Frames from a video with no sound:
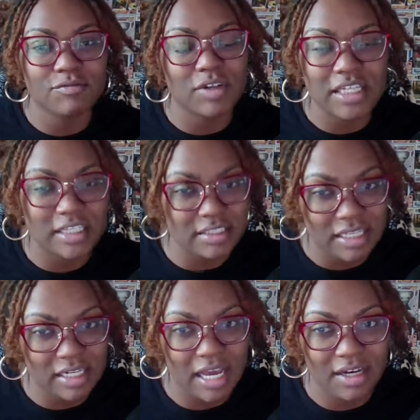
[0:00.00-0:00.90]
really is
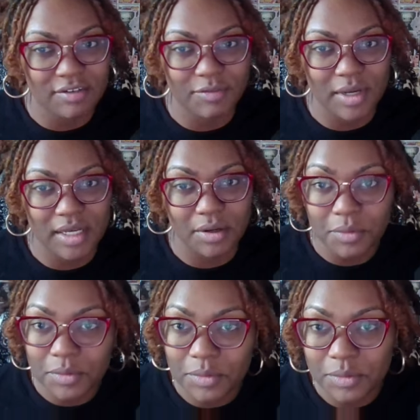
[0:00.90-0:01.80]
getting out of what.
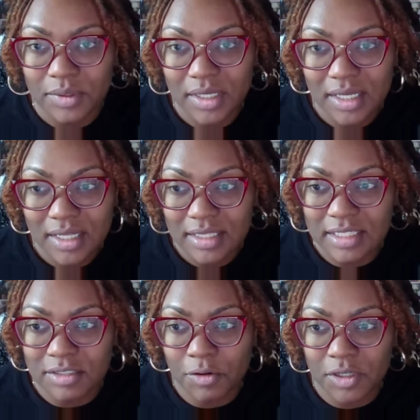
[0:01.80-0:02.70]
Ooh.
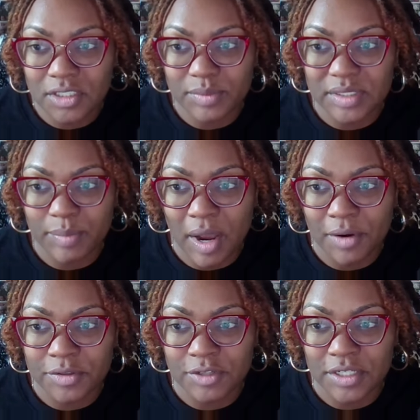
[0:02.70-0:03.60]
These horns mean
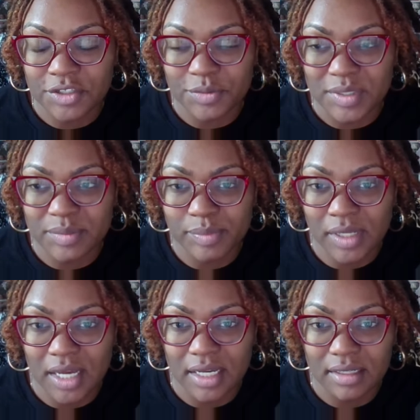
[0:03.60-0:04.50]
power drink too much
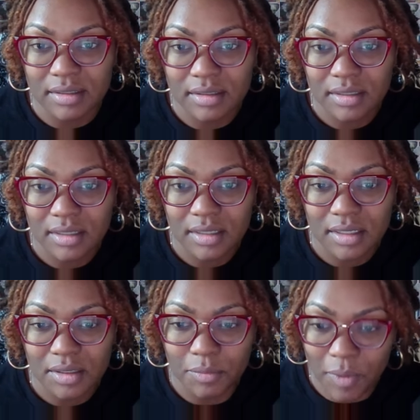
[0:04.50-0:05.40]
blood.
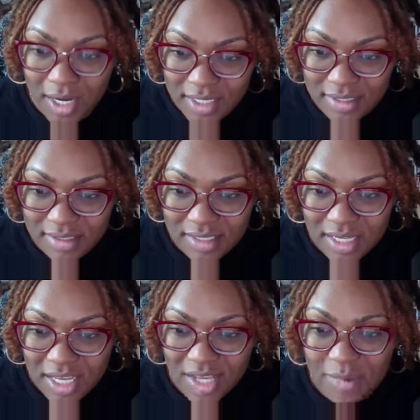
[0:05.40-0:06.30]
What?
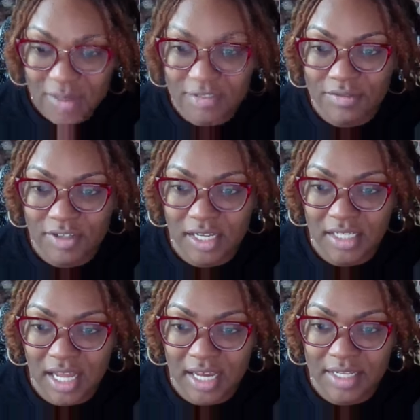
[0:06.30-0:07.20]
He must have drank a
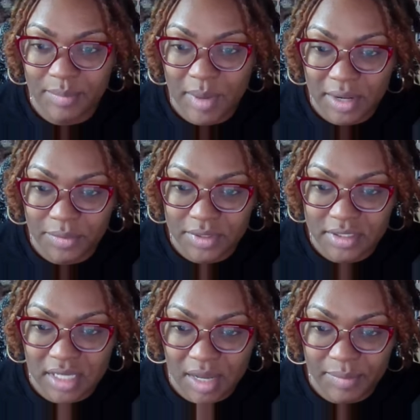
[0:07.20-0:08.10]
lot in the battle with the
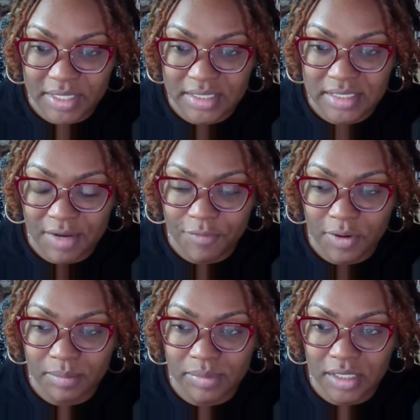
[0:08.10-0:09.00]
zombie. It's time for
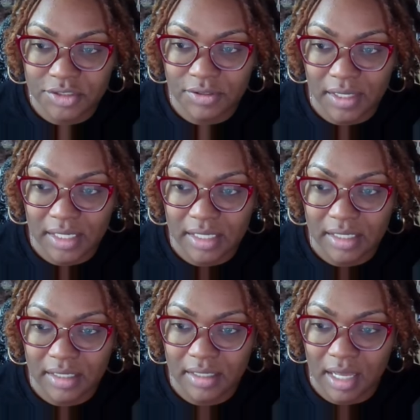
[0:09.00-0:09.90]
a blood draining.
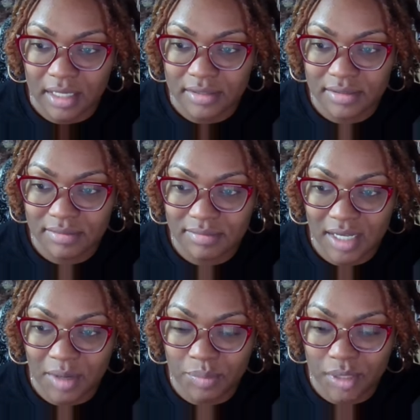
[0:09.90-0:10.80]
Yes.
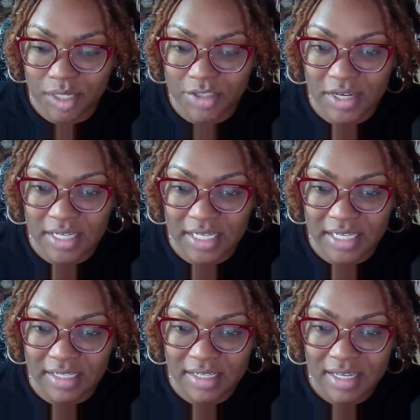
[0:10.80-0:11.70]
A blood
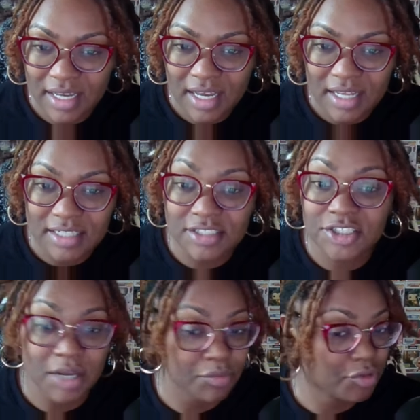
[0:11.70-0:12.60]
draining. This is chapter